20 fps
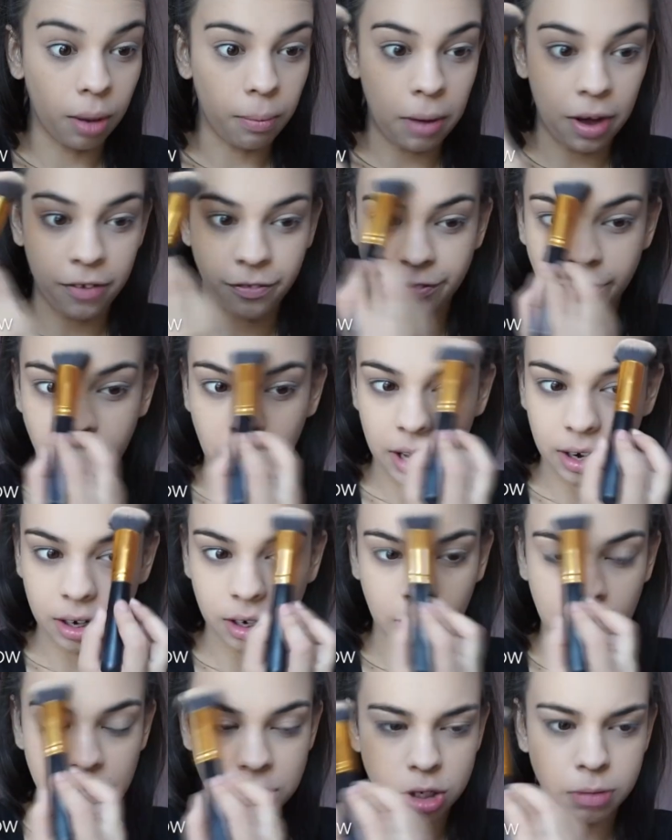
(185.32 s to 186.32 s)
my fine
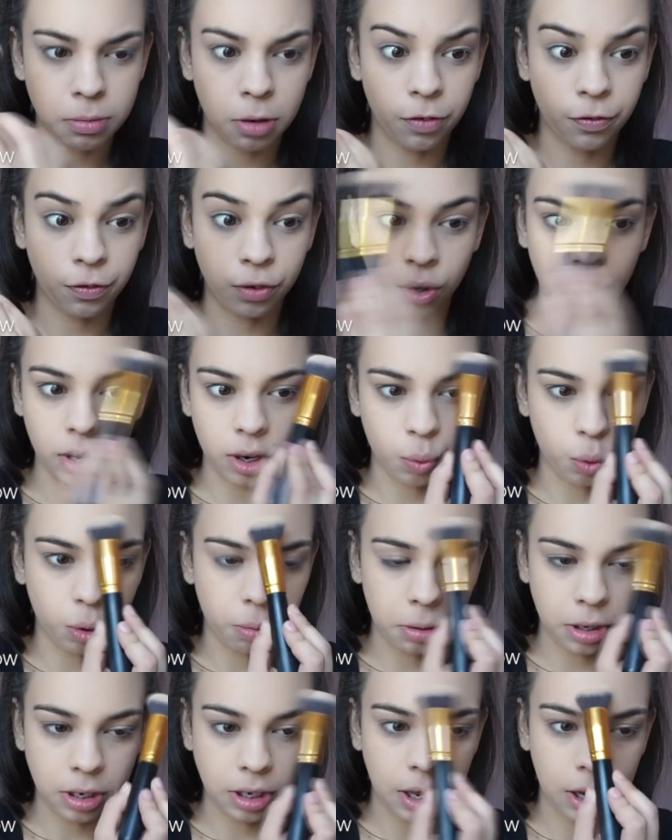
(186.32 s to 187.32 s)
lines on my forehead
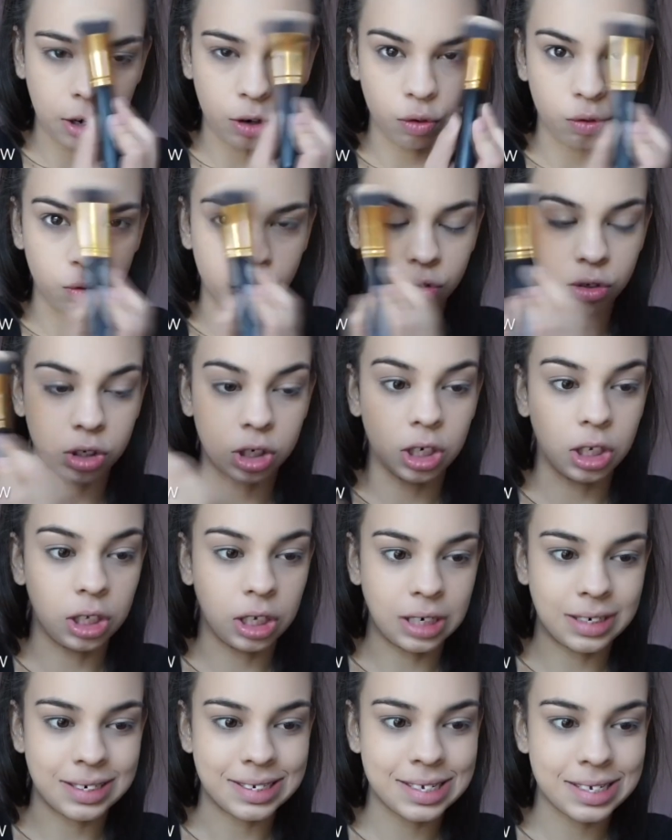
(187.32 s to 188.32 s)
would be like
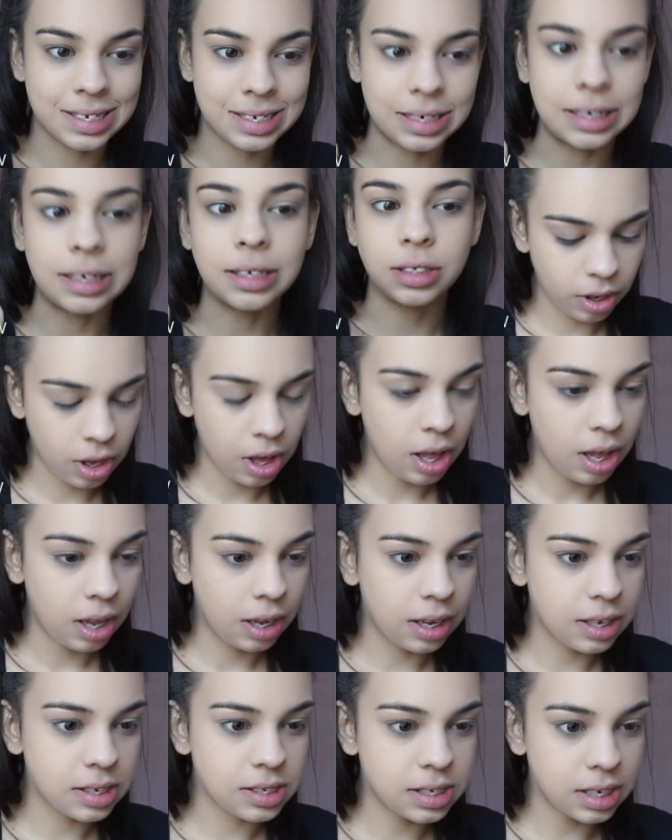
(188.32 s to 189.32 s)
really distinct.
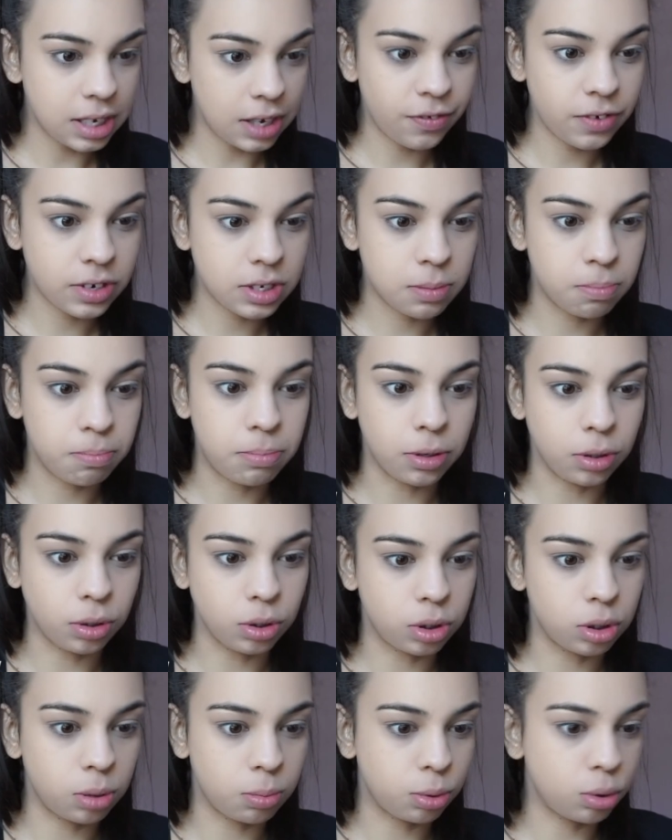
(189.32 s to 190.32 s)
Let's see if it's
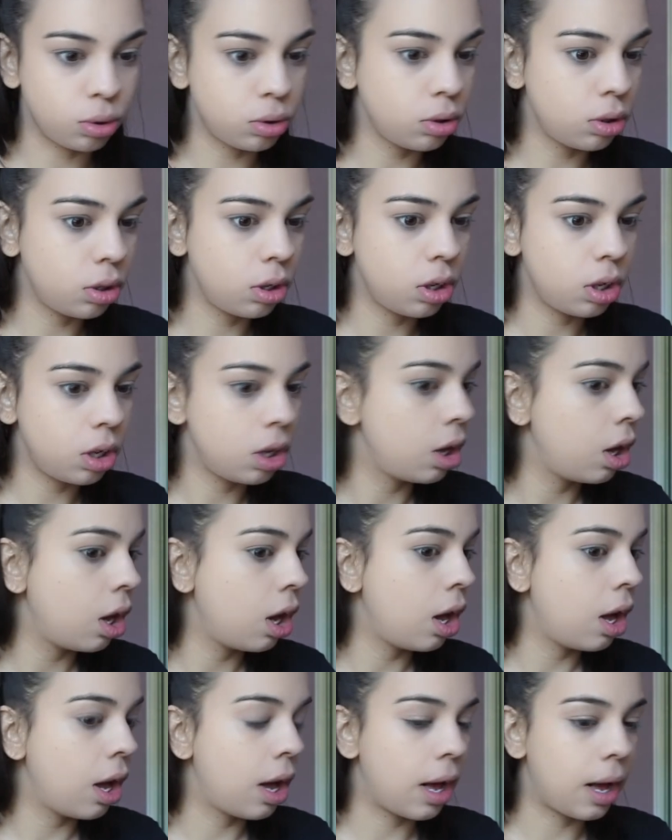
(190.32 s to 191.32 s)
buildable.
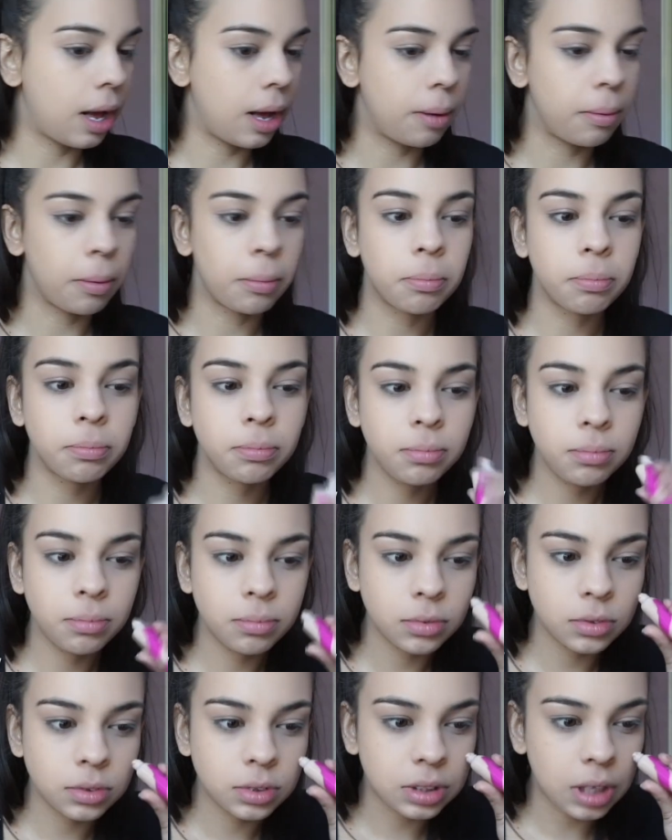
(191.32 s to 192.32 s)

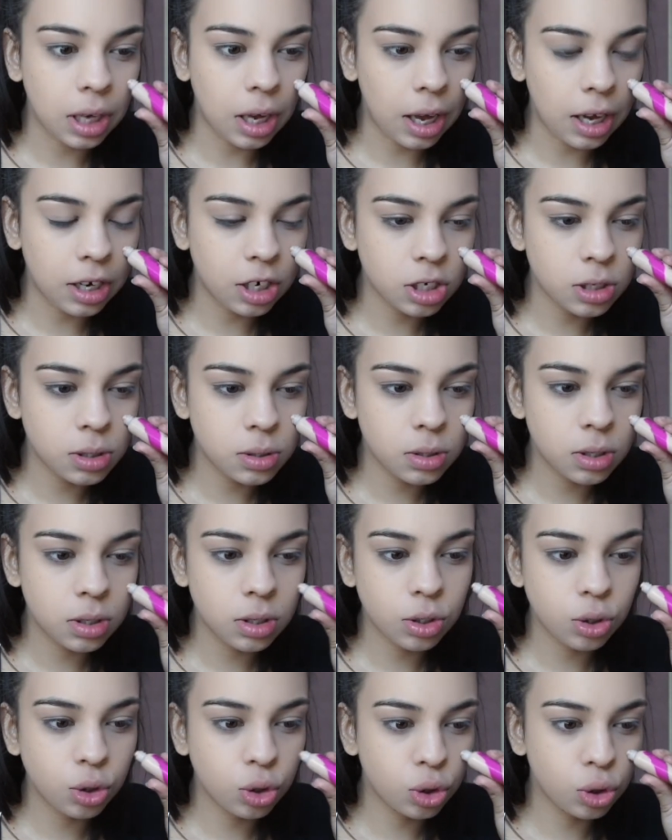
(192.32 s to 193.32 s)
So I just
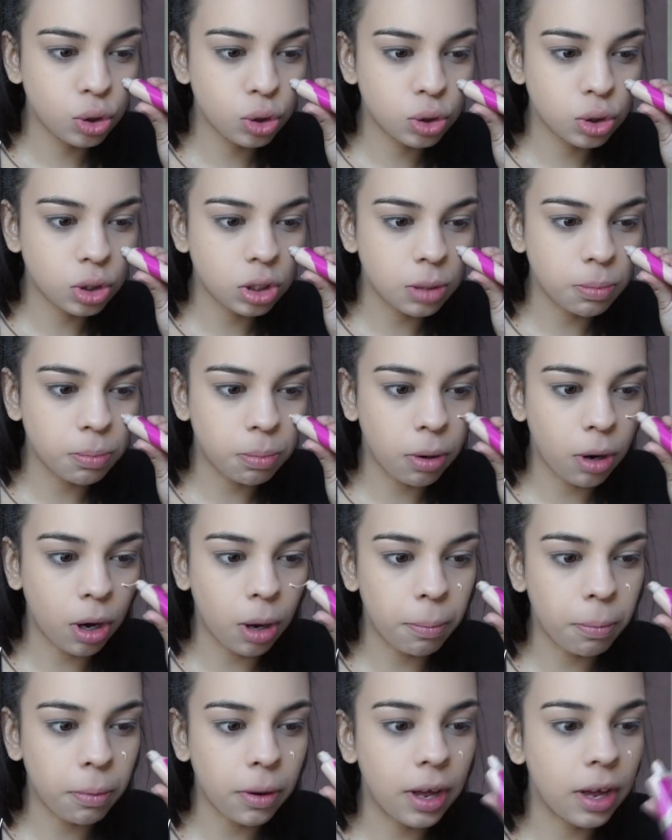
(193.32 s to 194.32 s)
usually
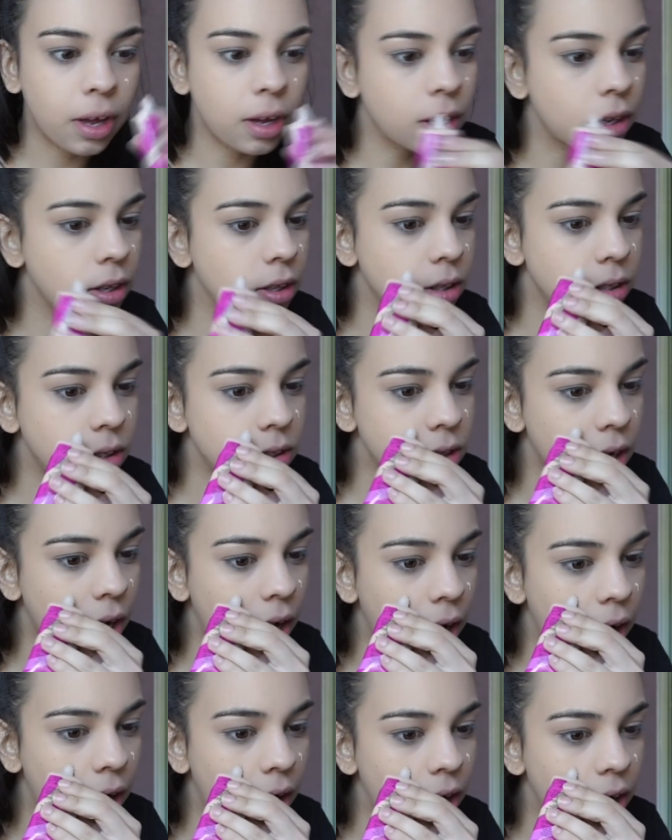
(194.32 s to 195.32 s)
pop like the
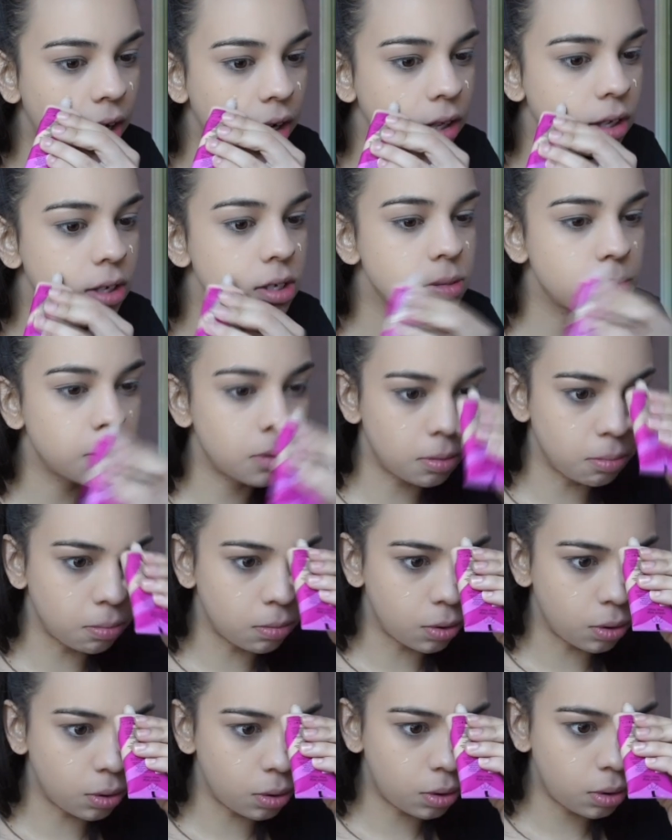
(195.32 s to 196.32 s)
tiniest bit
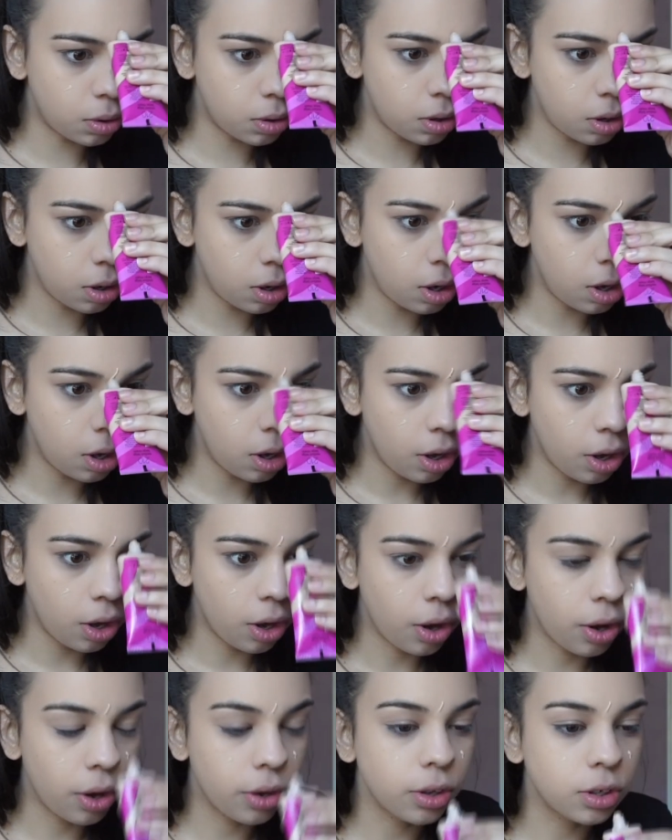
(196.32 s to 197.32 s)
more
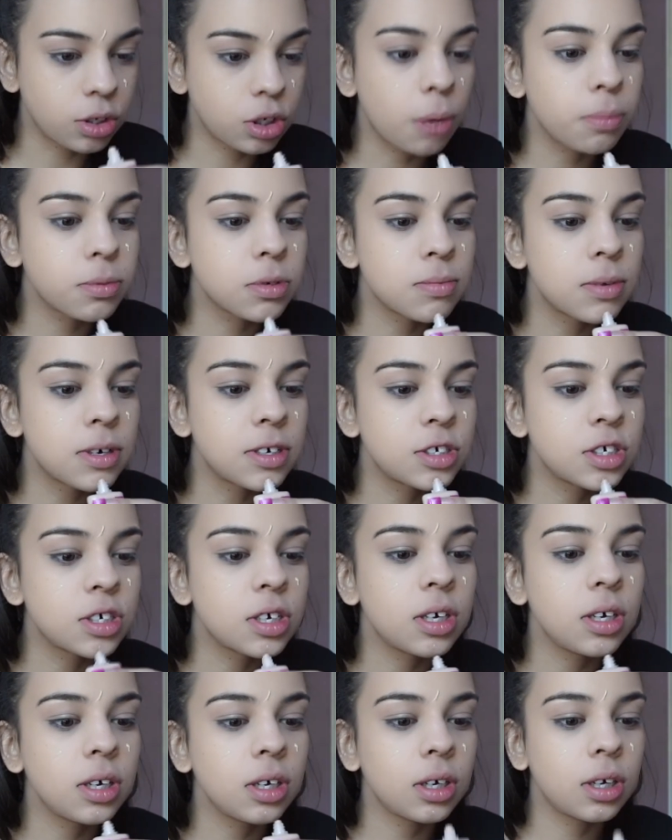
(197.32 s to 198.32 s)
on the tops of my
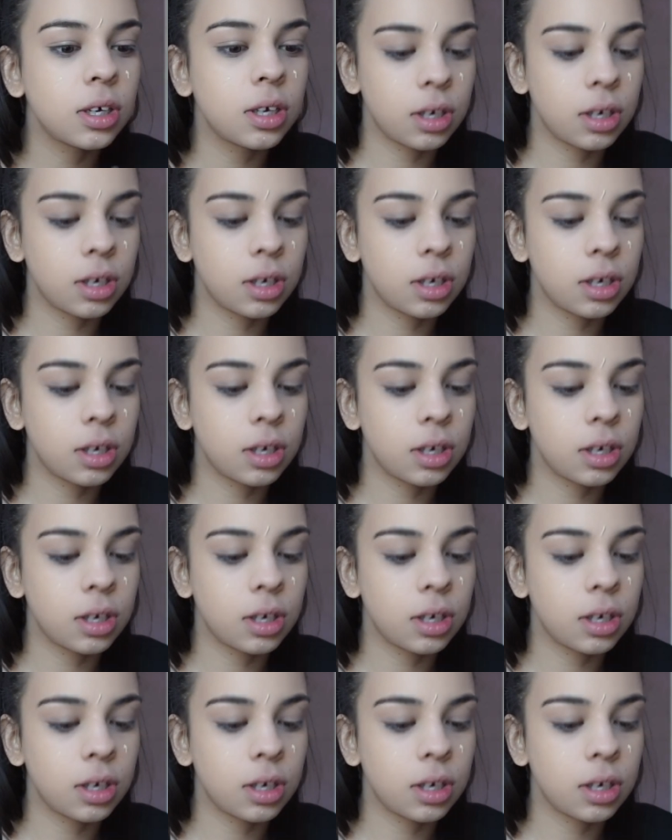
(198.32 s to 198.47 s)
cheek.